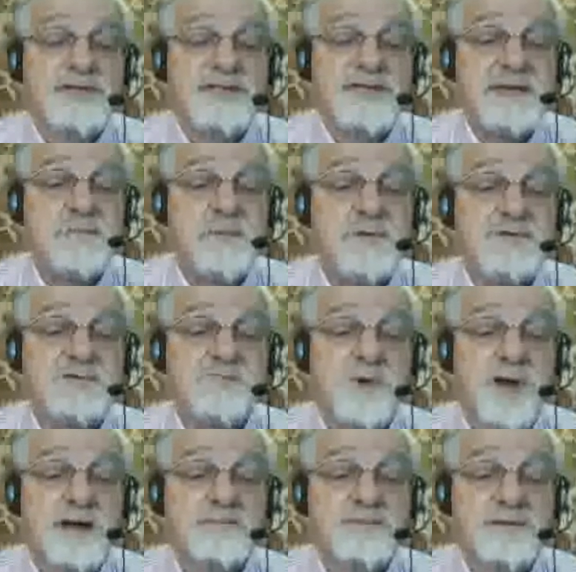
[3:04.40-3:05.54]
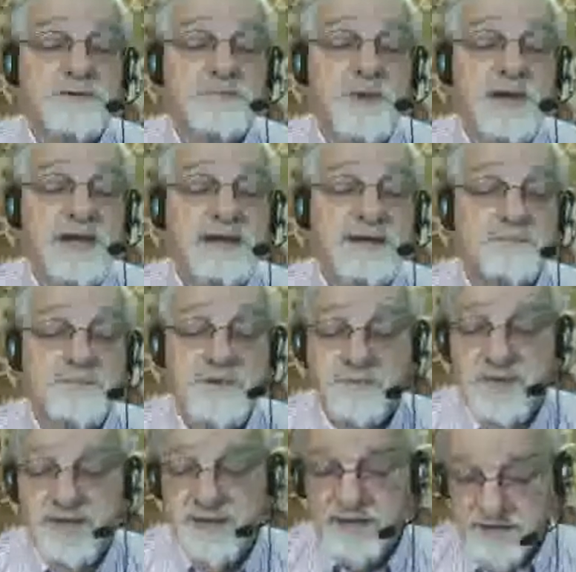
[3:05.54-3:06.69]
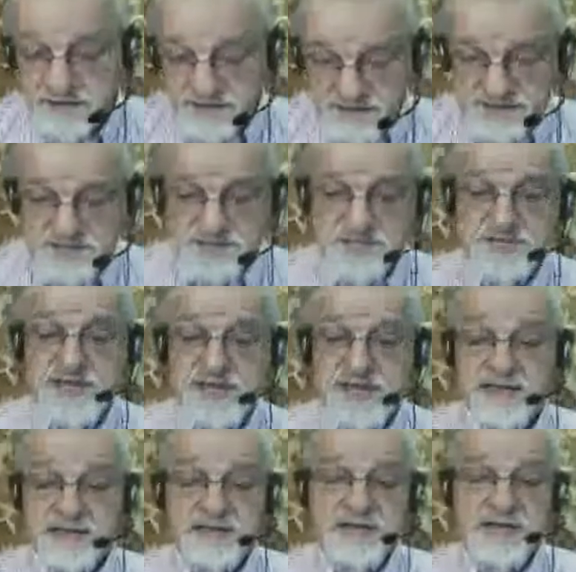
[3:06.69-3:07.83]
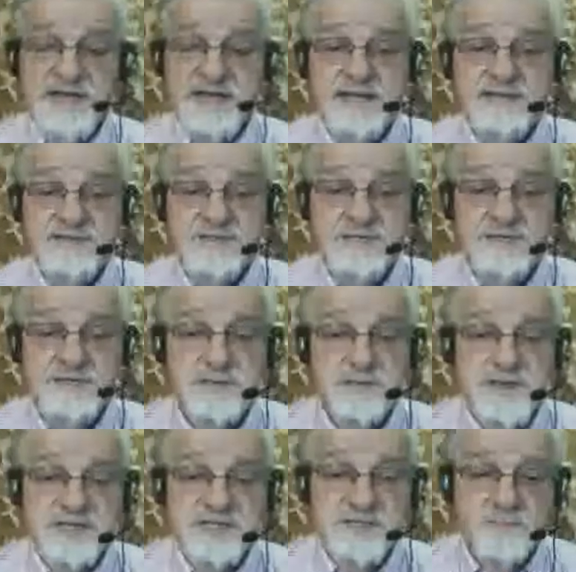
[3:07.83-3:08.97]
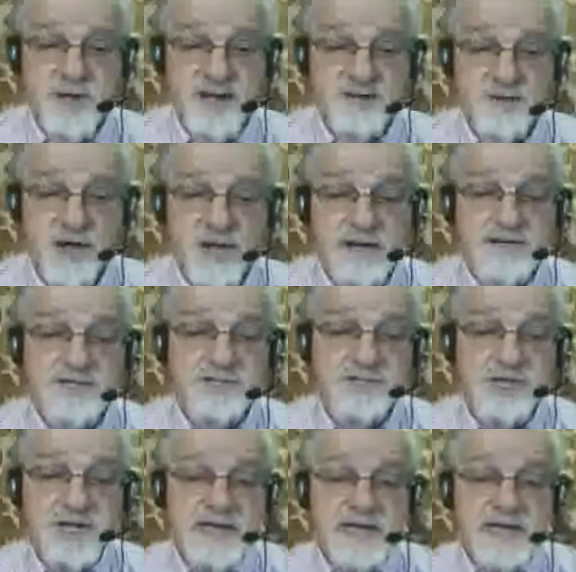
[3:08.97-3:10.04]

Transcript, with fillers: the most popular backup command today, uh, to the best of my knowledge.